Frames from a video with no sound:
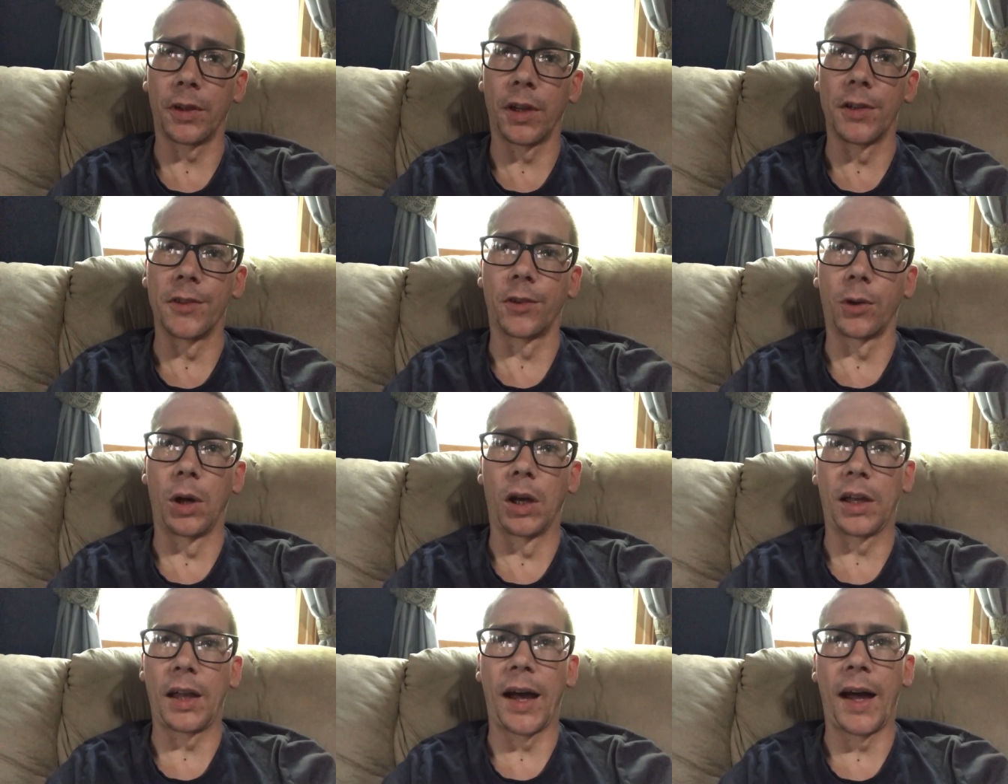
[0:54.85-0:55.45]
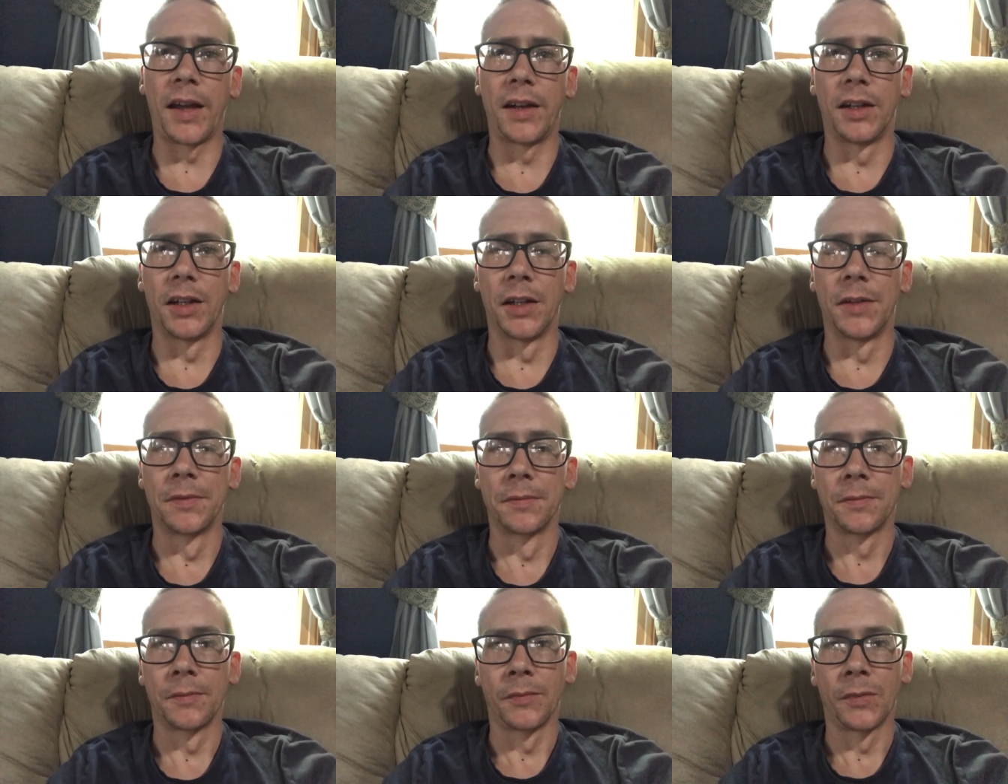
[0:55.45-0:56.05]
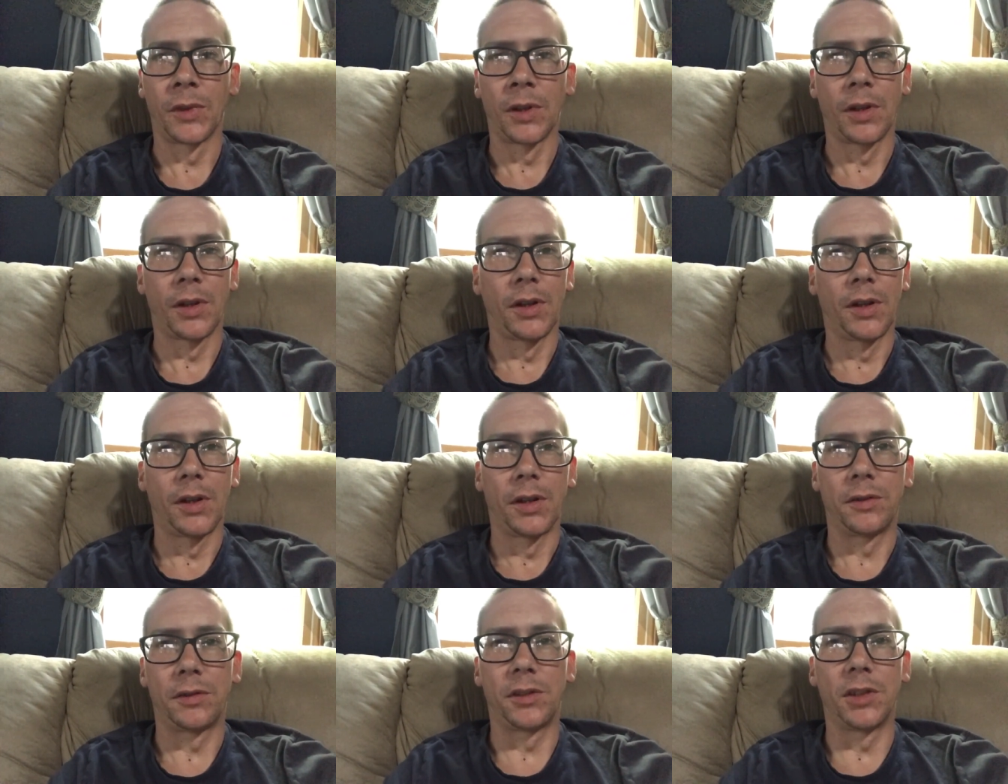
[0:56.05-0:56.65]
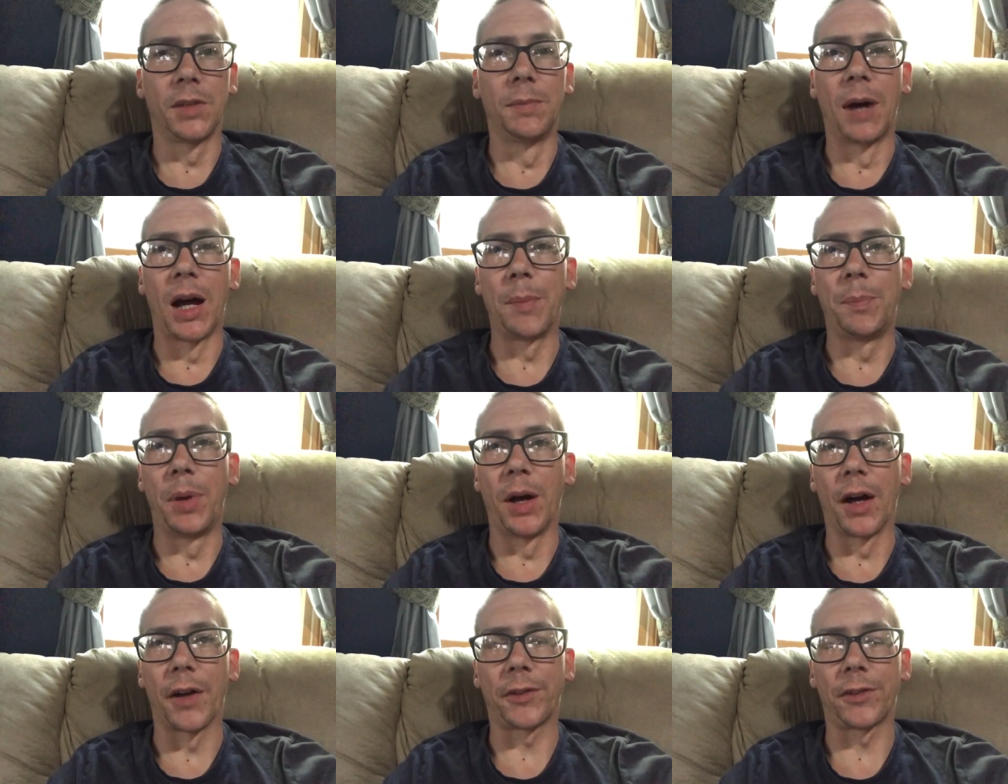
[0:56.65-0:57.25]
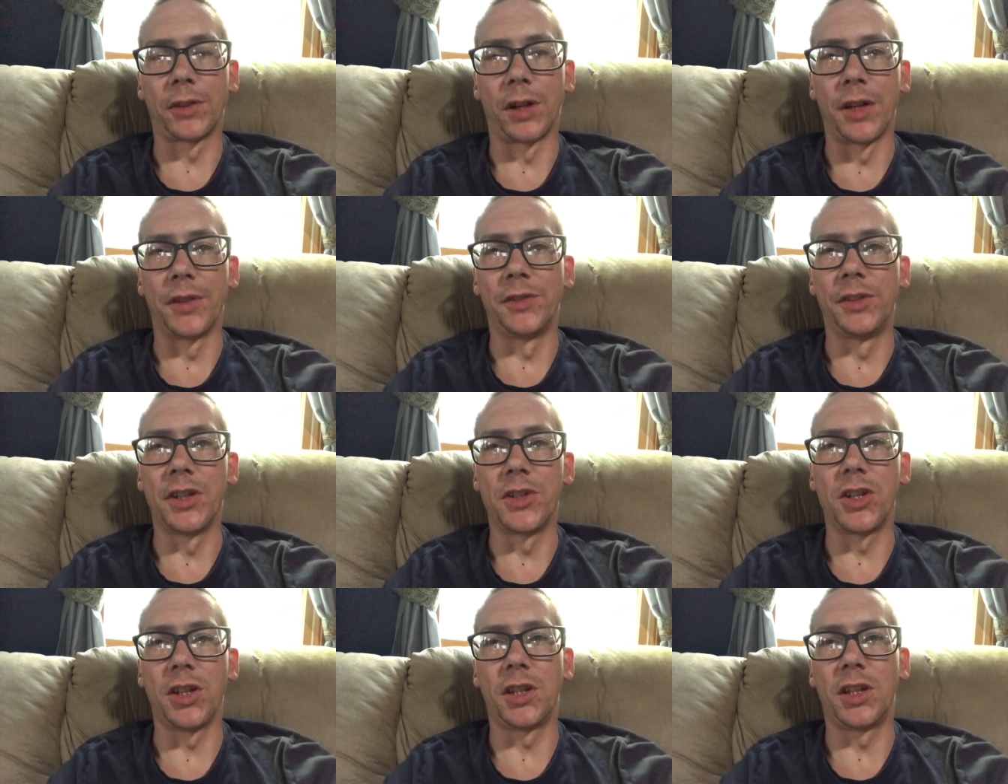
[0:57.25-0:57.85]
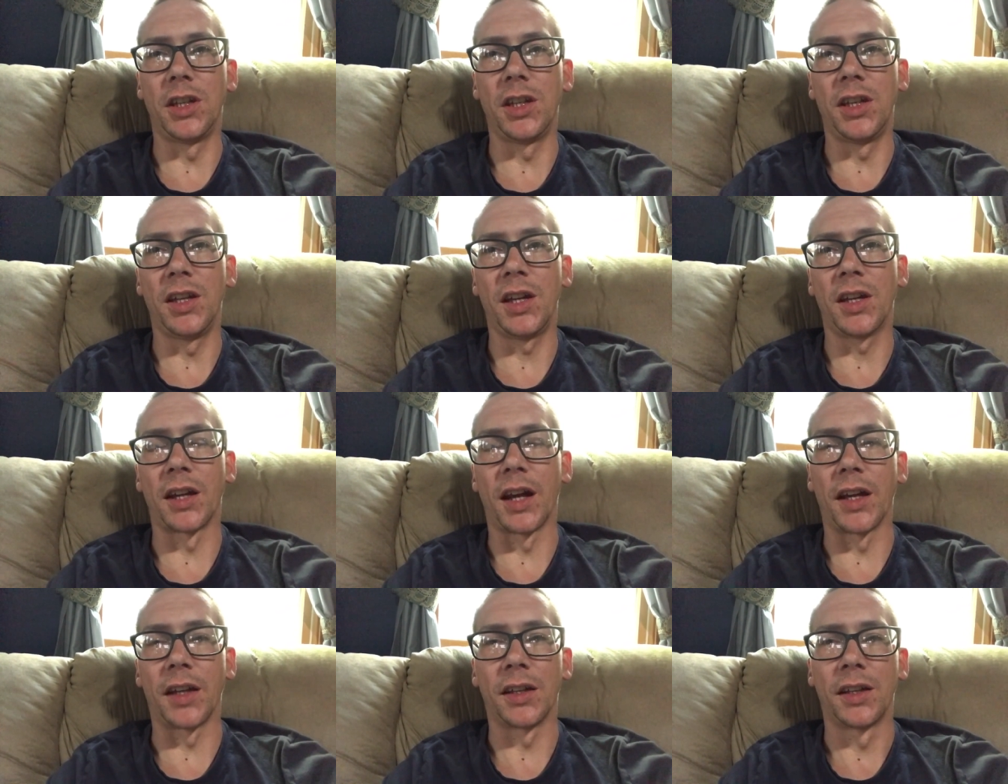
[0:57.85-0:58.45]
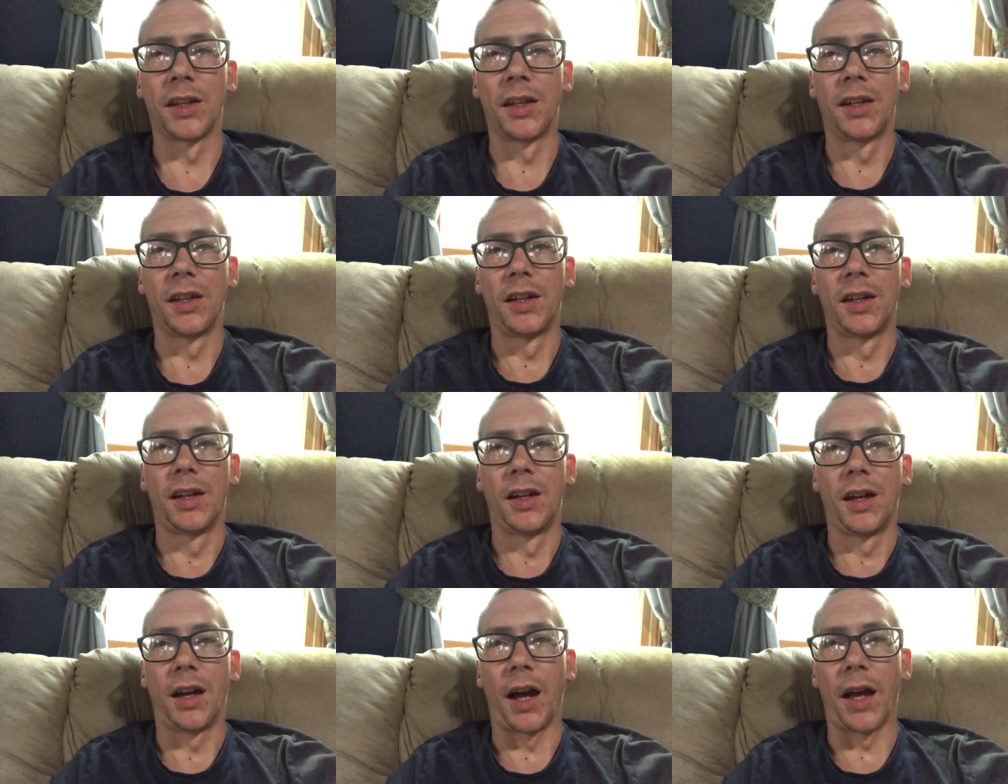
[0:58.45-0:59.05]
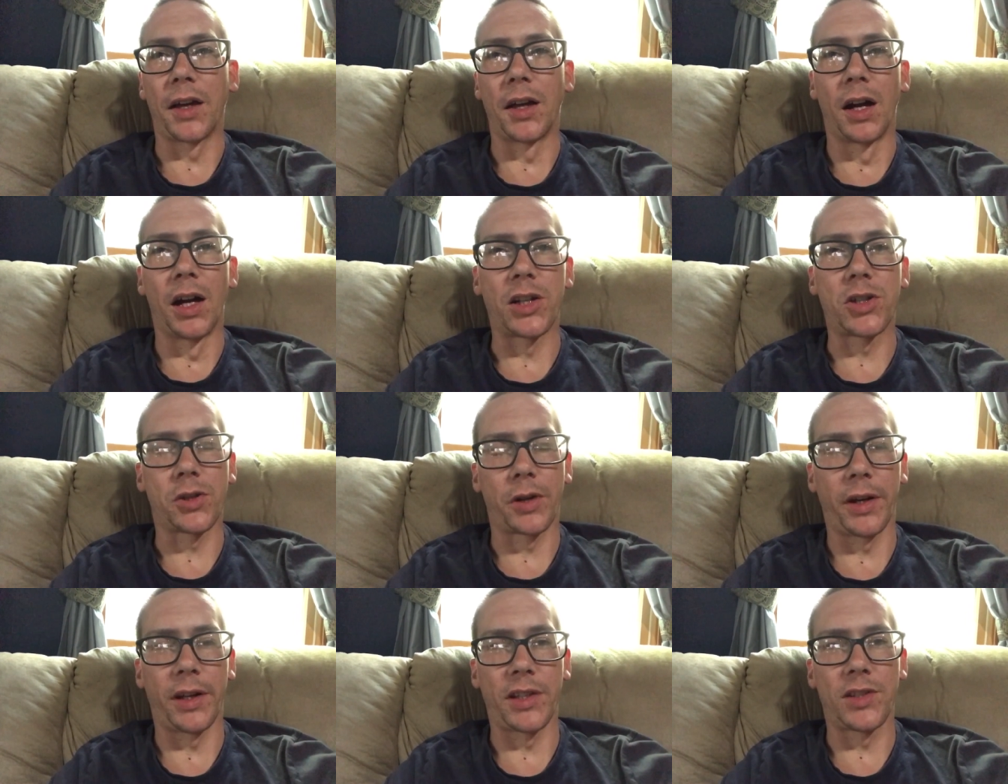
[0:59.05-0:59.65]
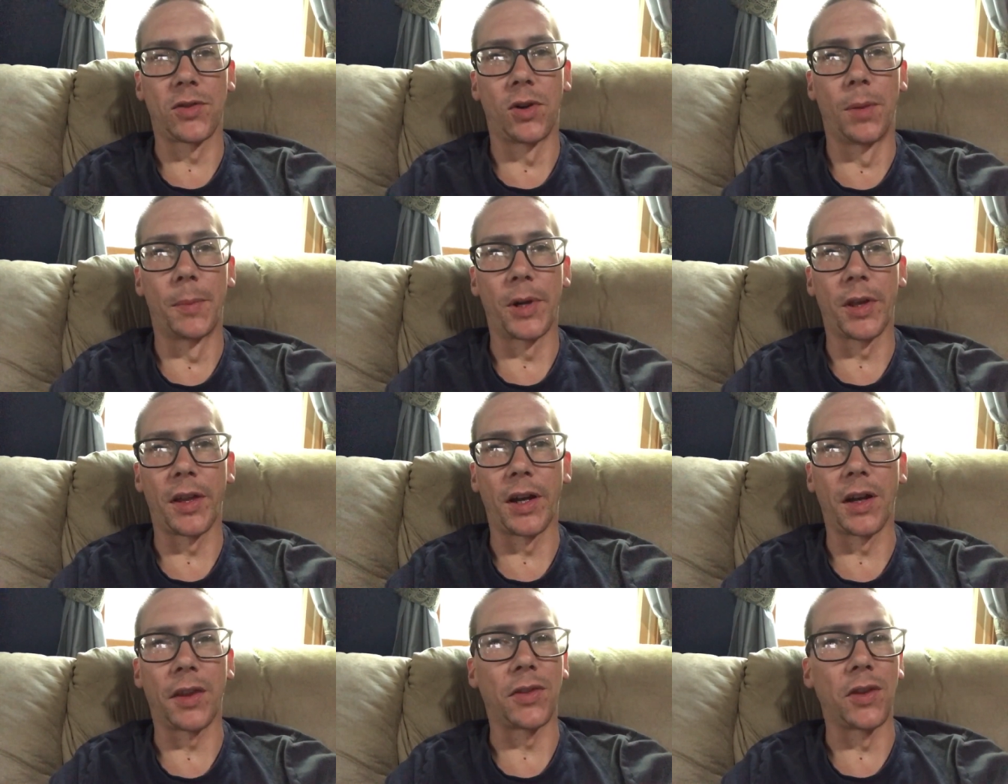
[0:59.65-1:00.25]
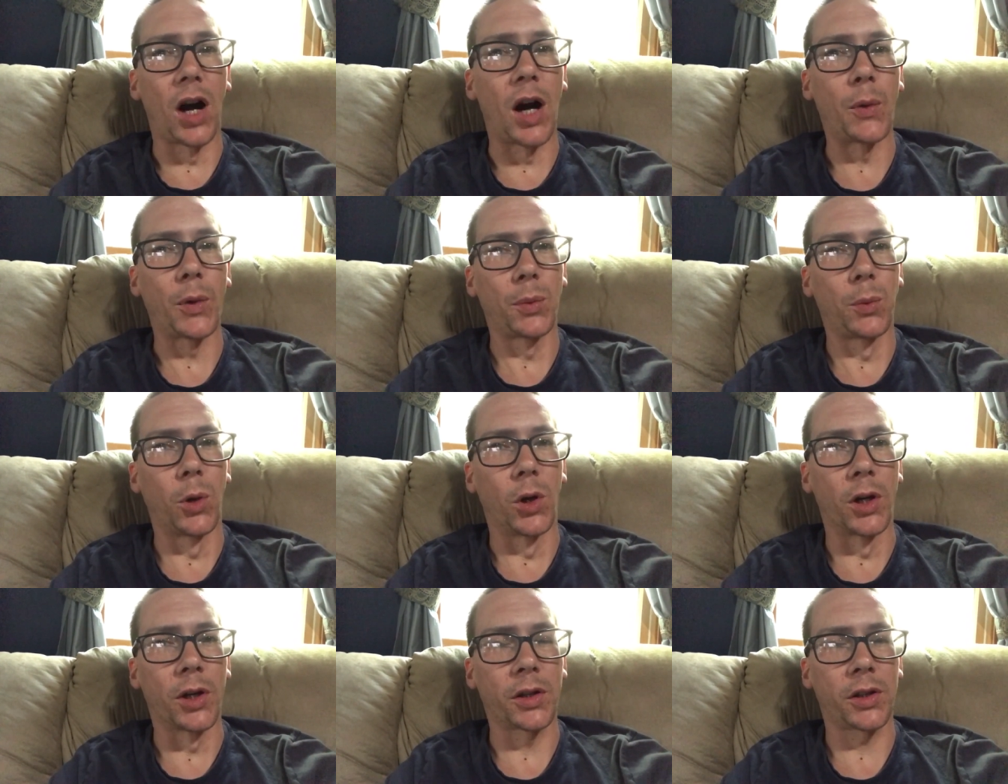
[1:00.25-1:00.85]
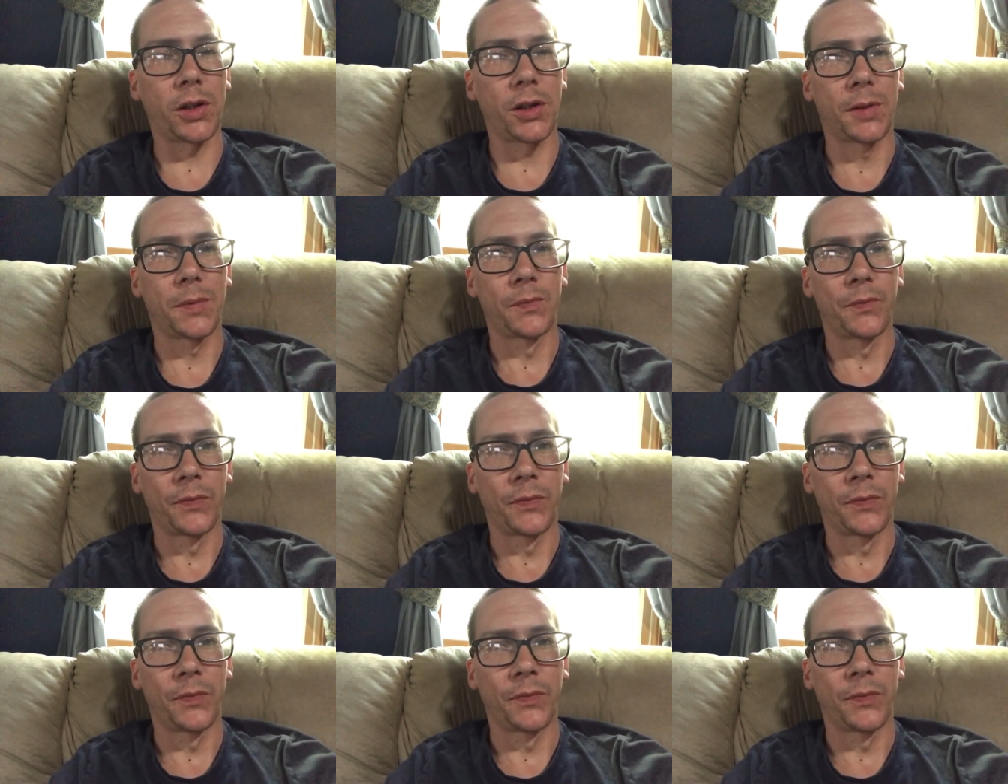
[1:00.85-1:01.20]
And so I kind of did my best on DigiKey, and I, I got a transformer that I thought would work